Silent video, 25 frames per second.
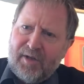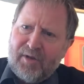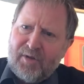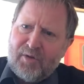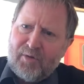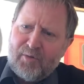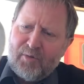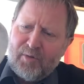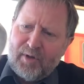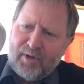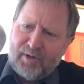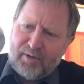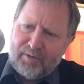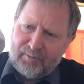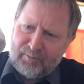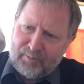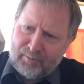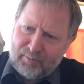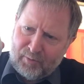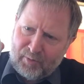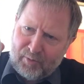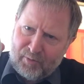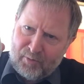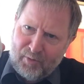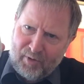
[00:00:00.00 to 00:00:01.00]
quite
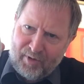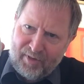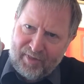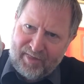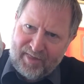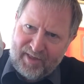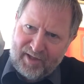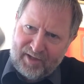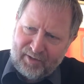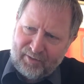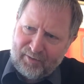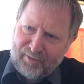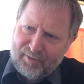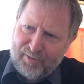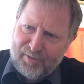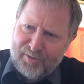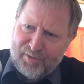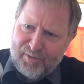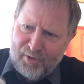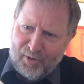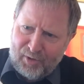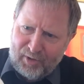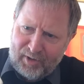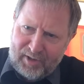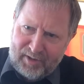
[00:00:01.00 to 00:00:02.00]
thick and
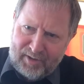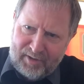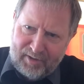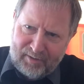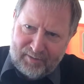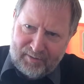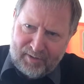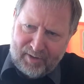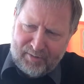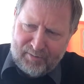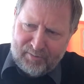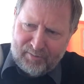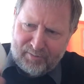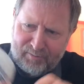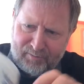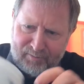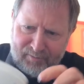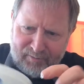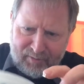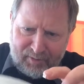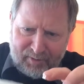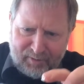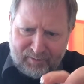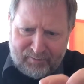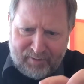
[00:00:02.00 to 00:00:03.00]
solid. It
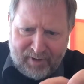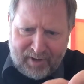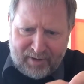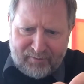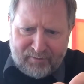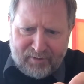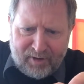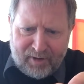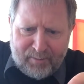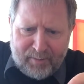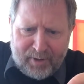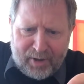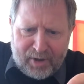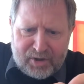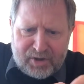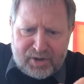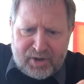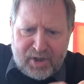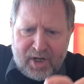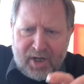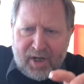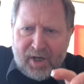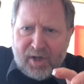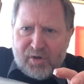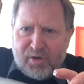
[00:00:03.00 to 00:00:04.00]
doesn't run very much.
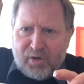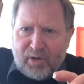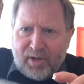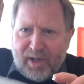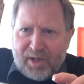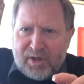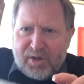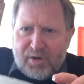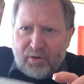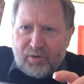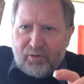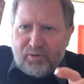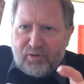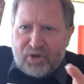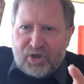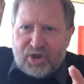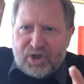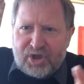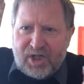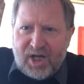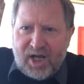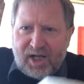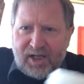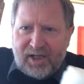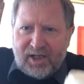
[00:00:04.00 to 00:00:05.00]
It's got that sort of
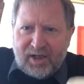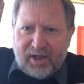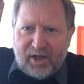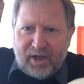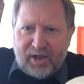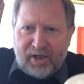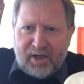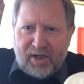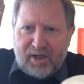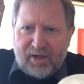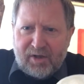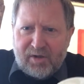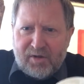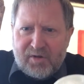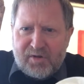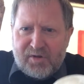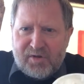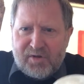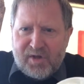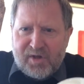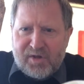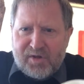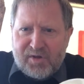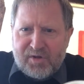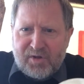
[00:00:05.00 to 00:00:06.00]
jelly-like
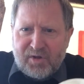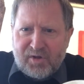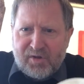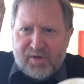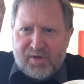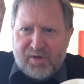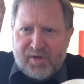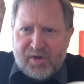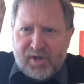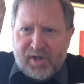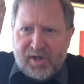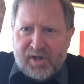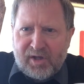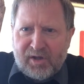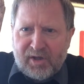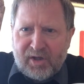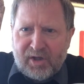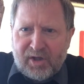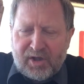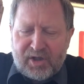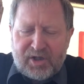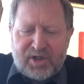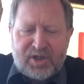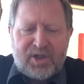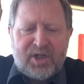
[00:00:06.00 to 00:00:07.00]
consistency
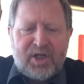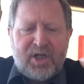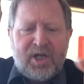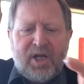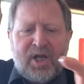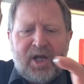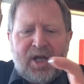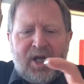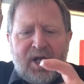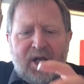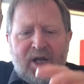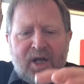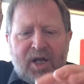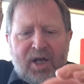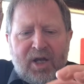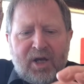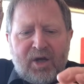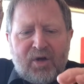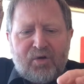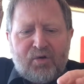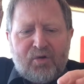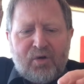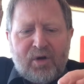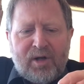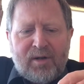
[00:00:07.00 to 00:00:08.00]
that
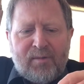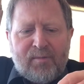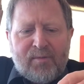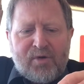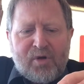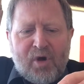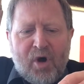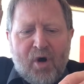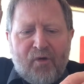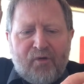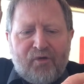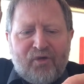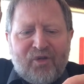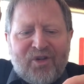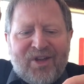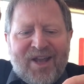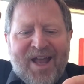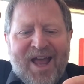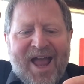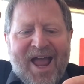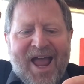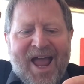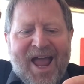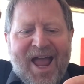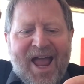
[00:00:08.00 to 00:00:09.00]
creams often
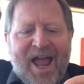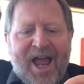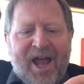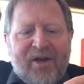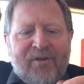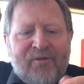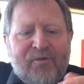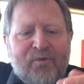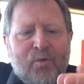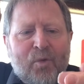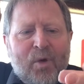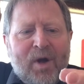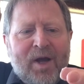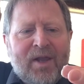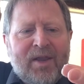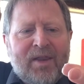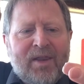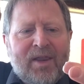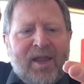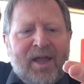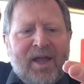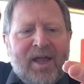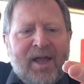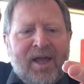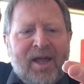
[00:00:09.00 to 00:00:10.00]
have when
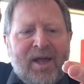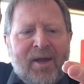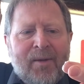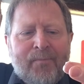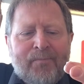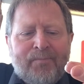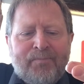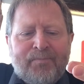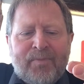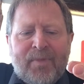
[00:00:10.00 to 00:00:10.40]
they're